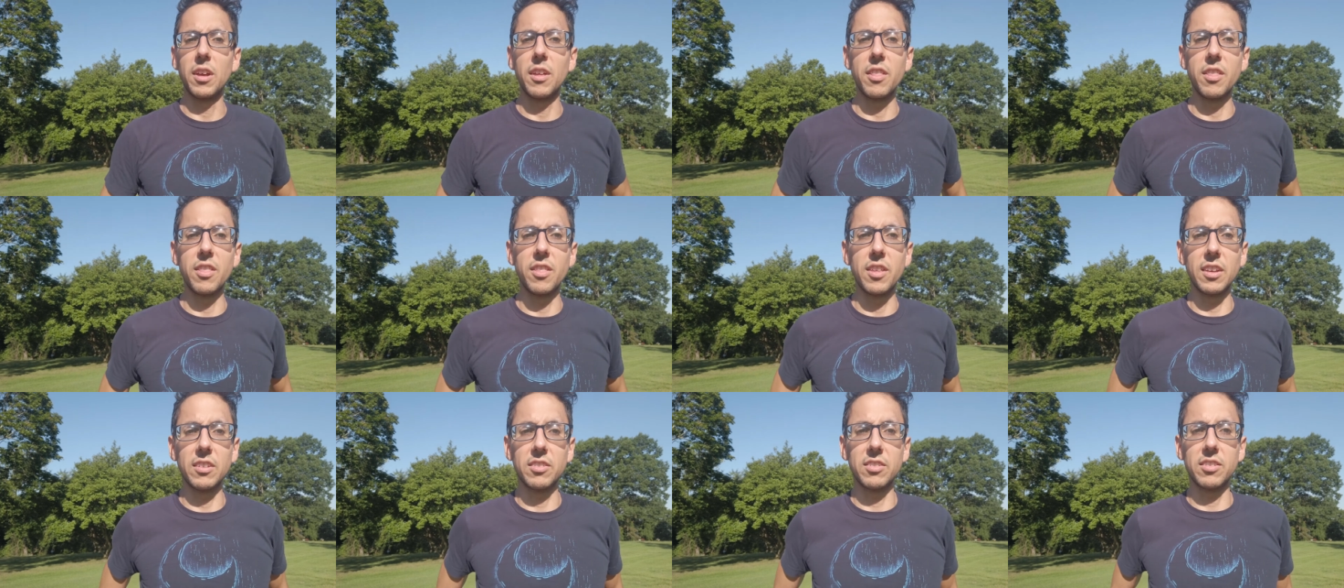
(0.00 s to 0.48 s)

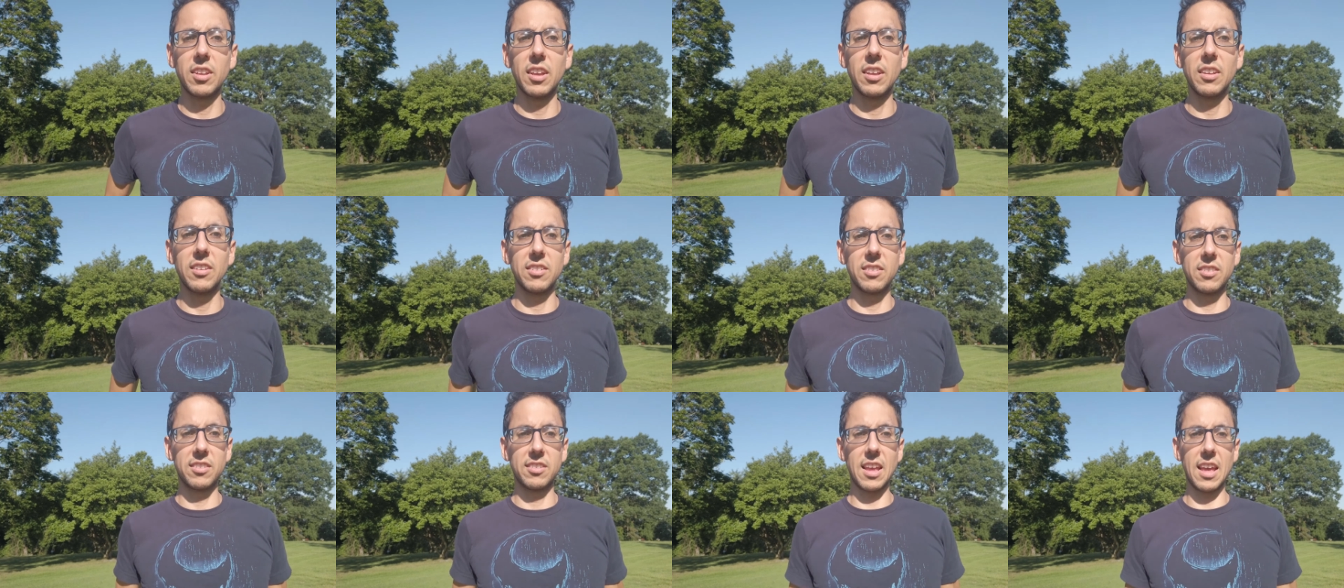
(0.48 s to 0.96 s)
this
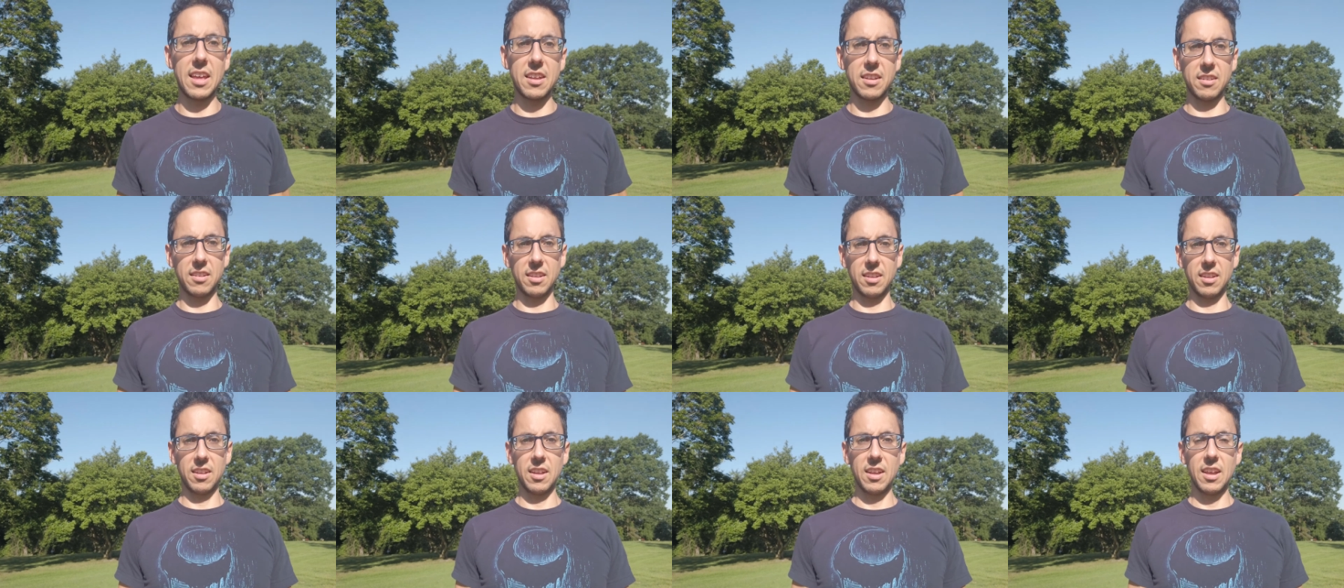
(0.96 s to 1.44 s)

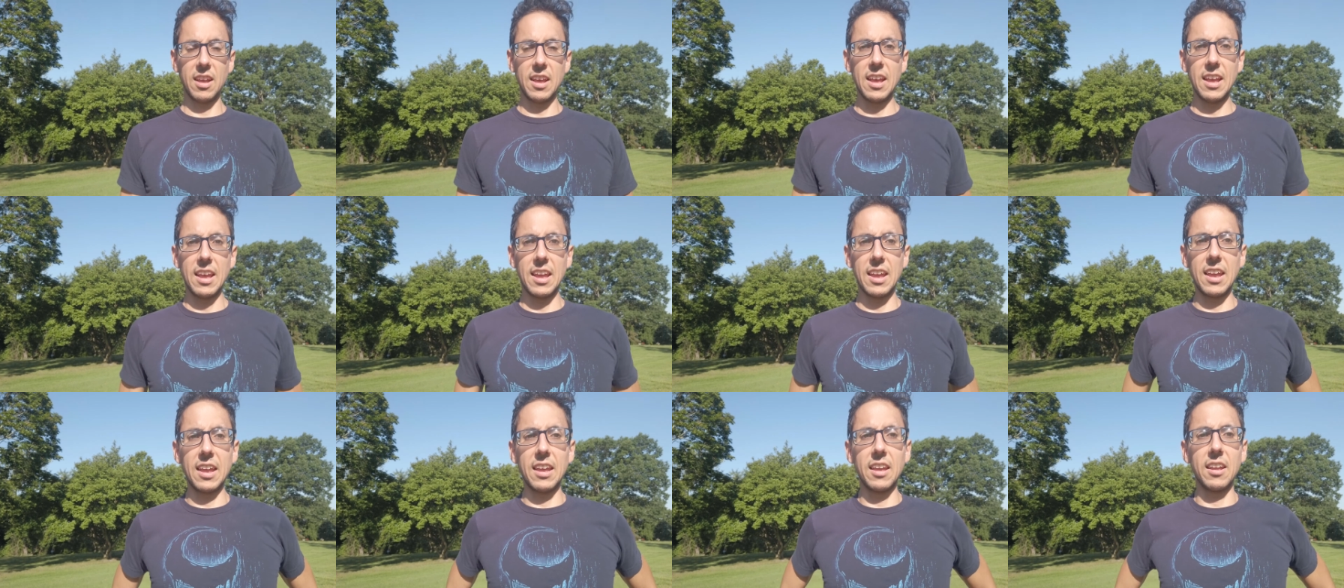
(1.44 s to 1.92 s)
scent
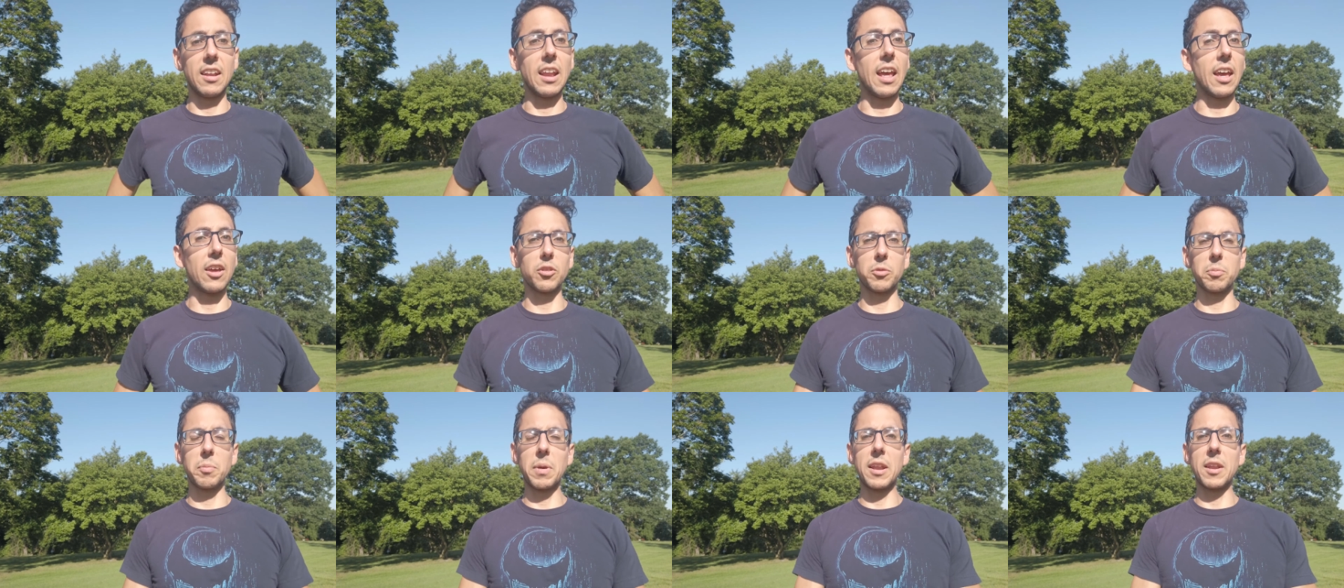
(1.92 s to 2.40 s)
in
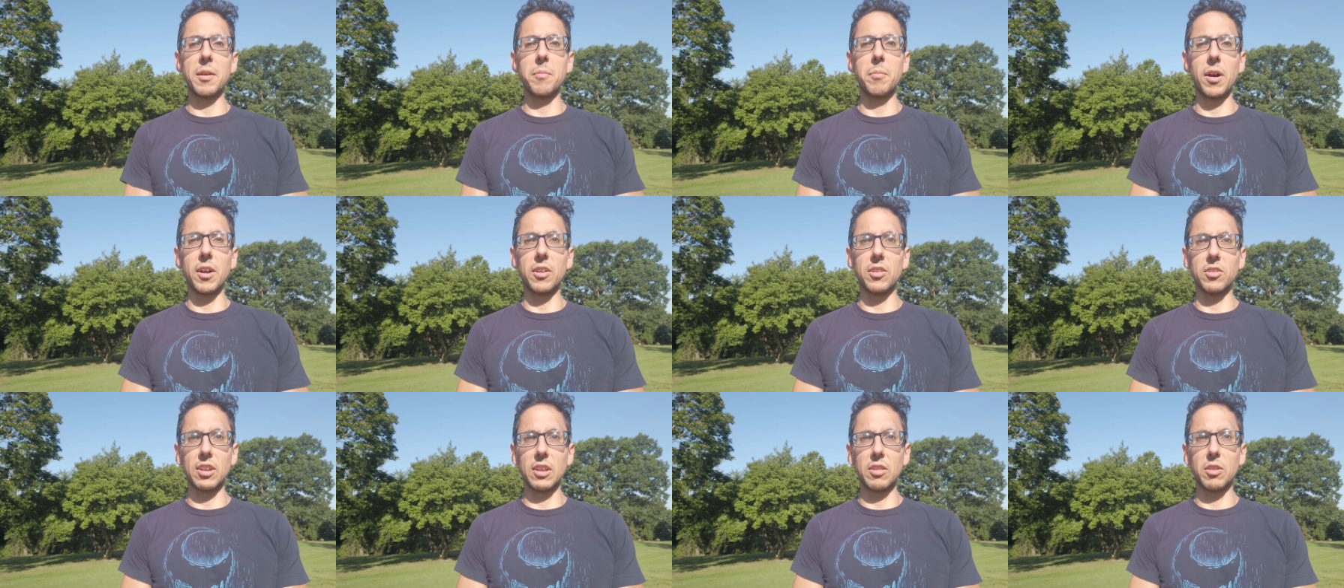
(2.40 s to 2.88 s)
as many months.